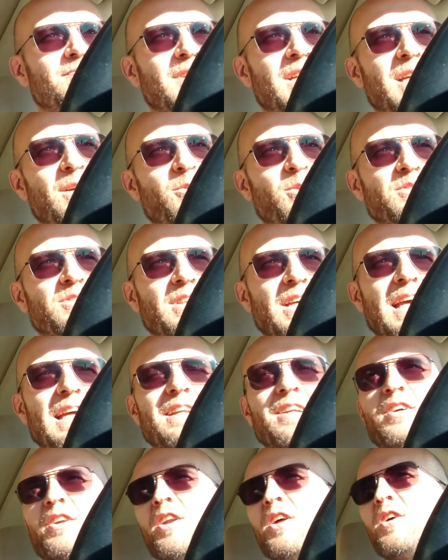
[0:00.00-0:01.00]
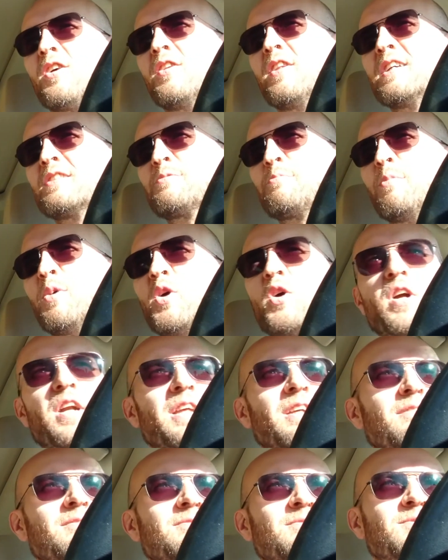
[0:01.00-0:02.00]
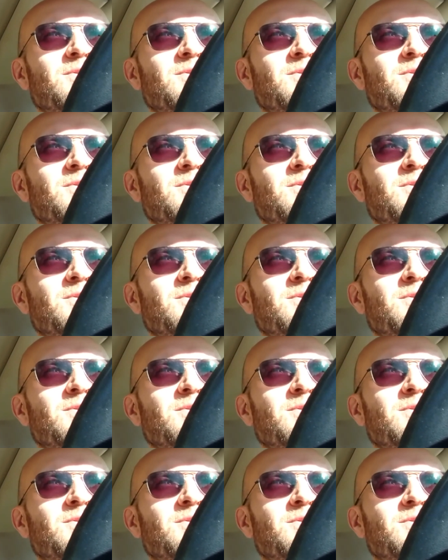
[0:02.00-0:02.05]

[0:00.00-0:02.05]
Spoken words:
it was 8 o'clock this morning.